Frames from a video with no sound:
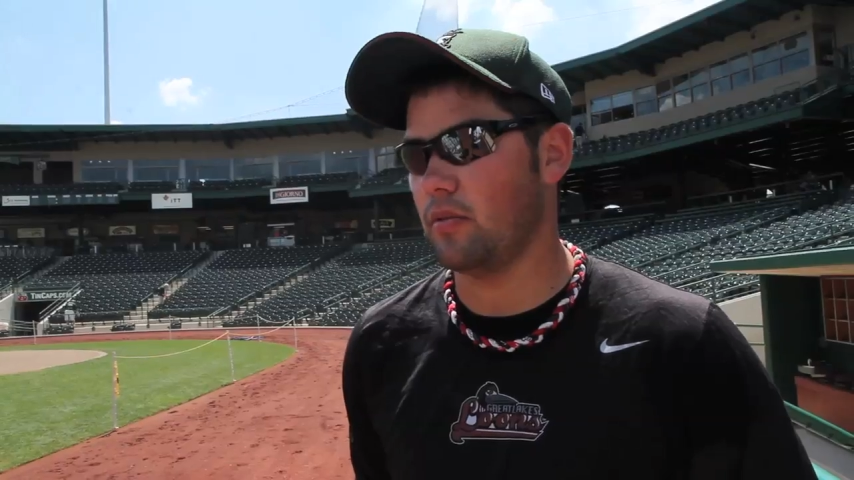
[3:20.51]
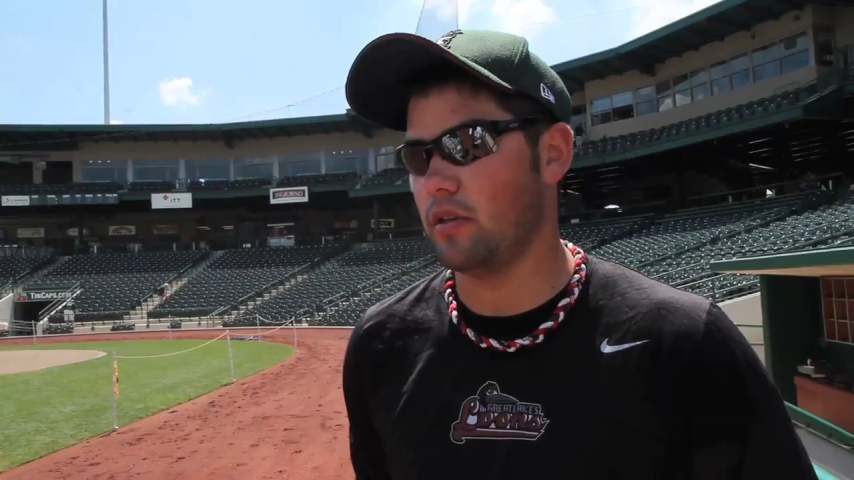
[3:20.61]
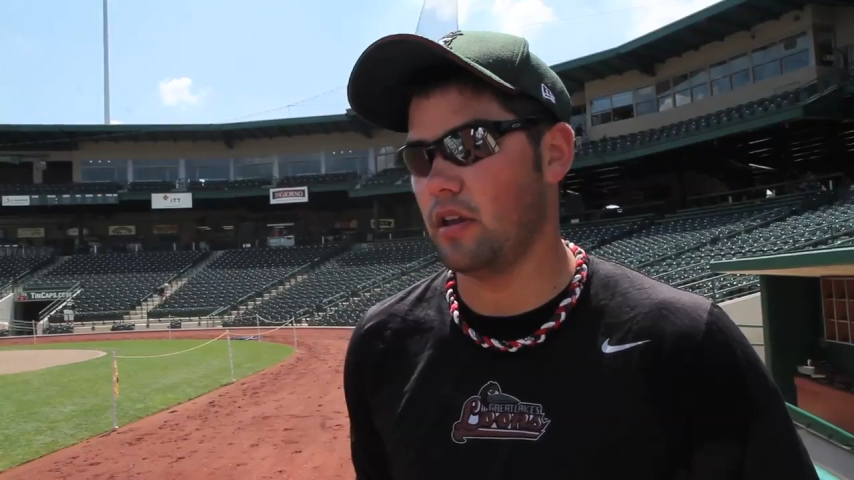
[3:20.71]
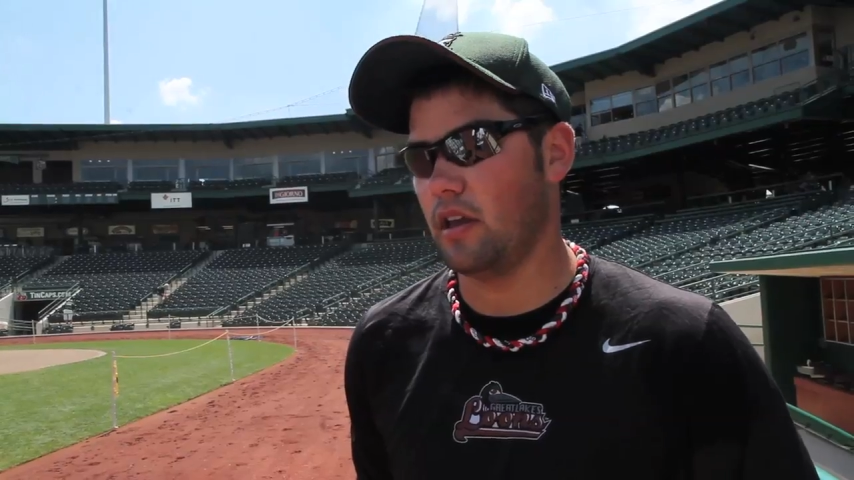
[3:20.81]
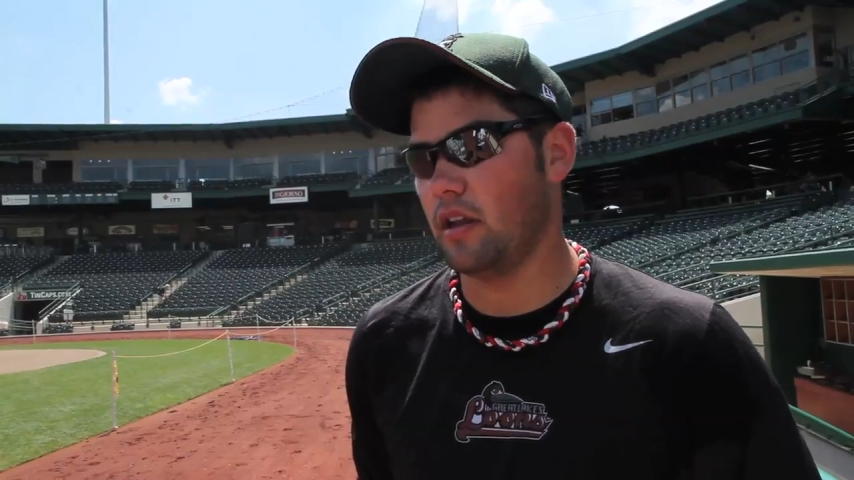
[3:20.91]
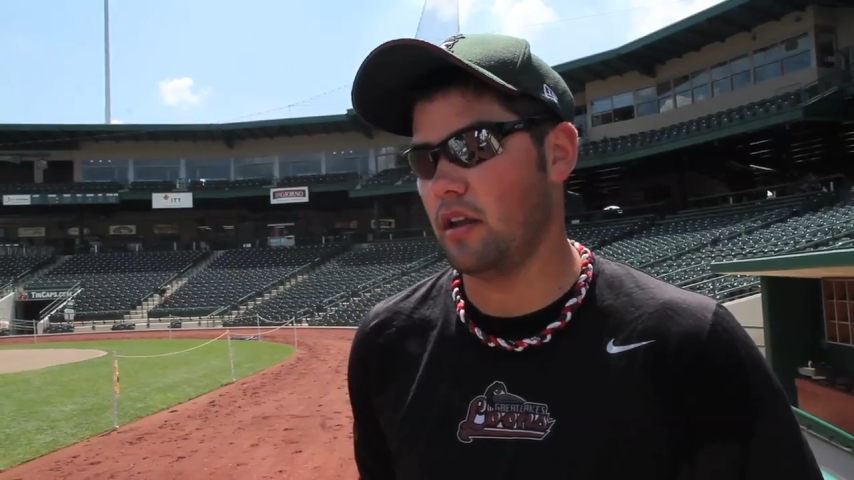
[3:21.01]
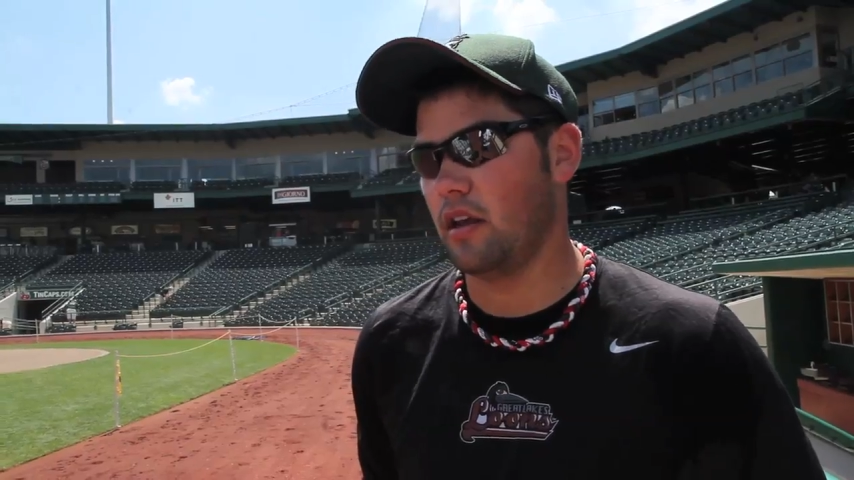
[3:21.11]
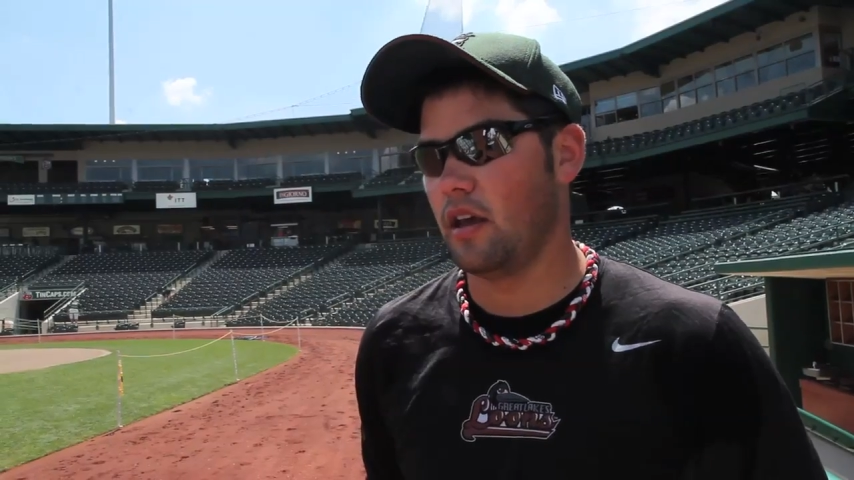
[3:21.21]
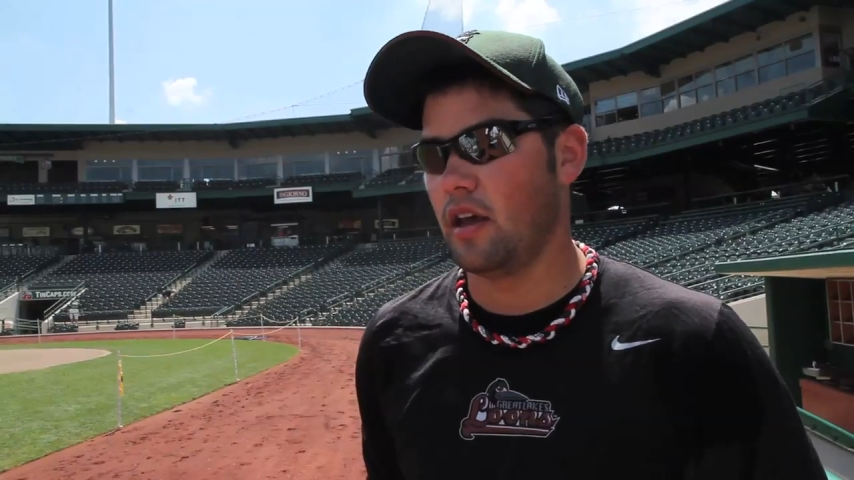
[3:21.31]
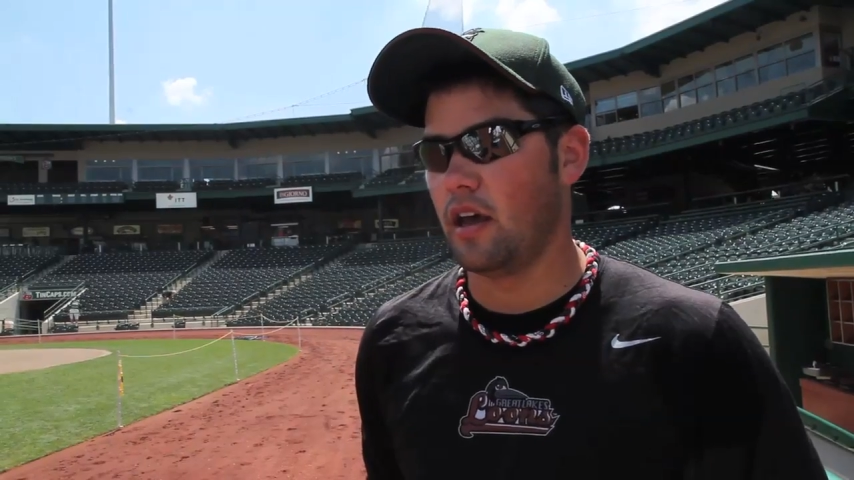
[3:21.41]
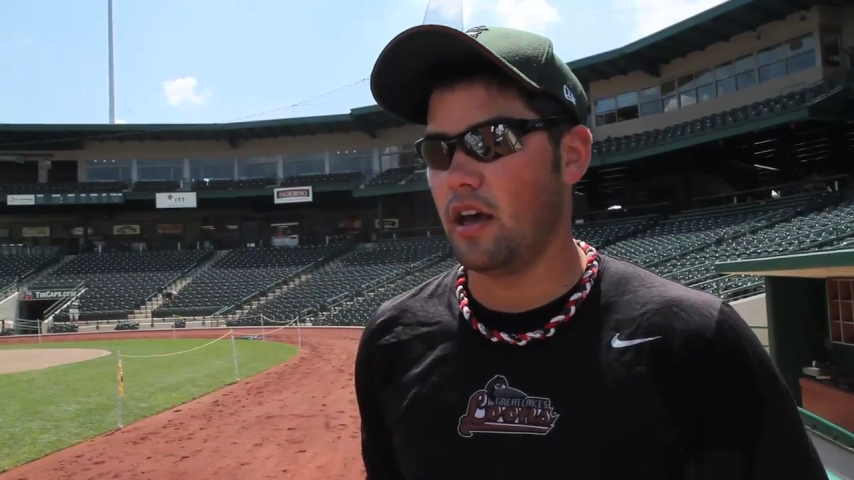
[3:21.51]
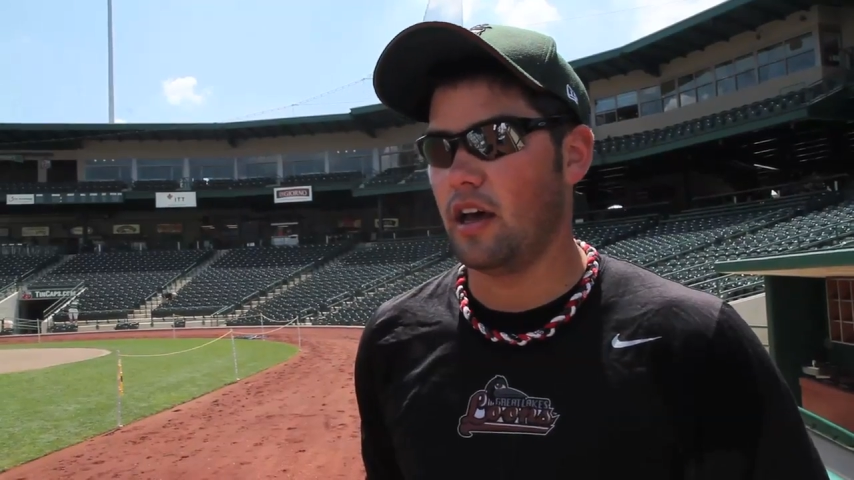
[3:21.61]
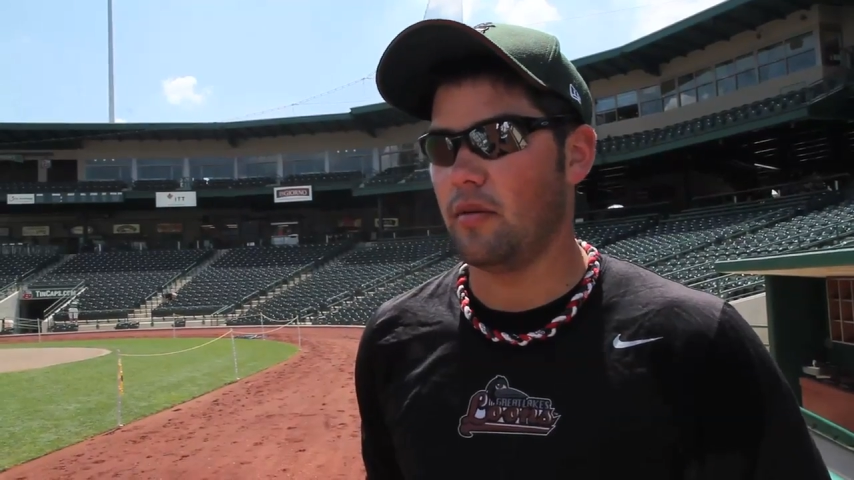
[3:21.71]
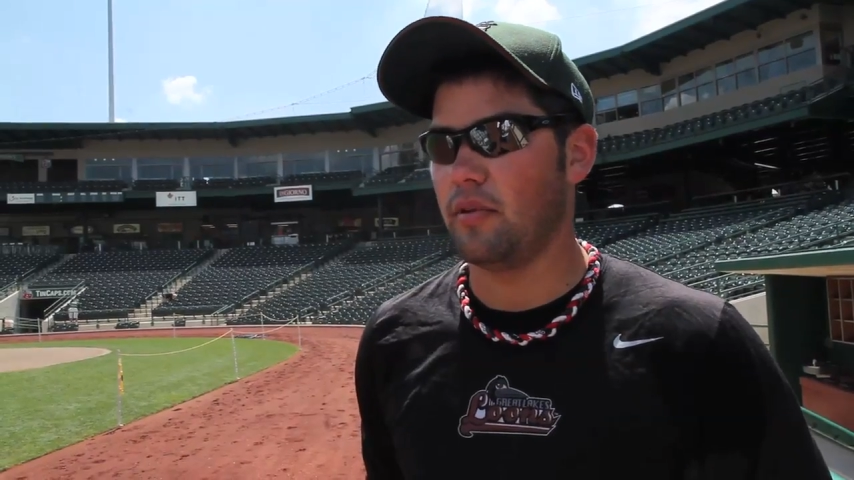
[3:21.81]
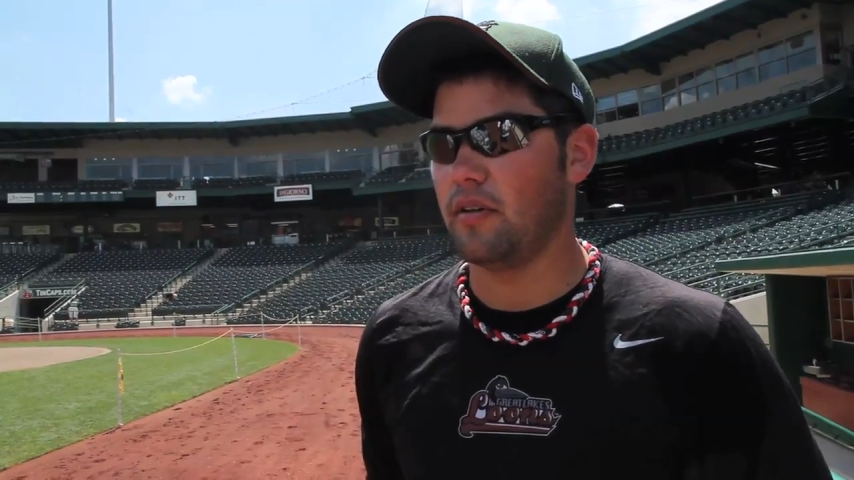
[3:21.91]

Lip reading: and be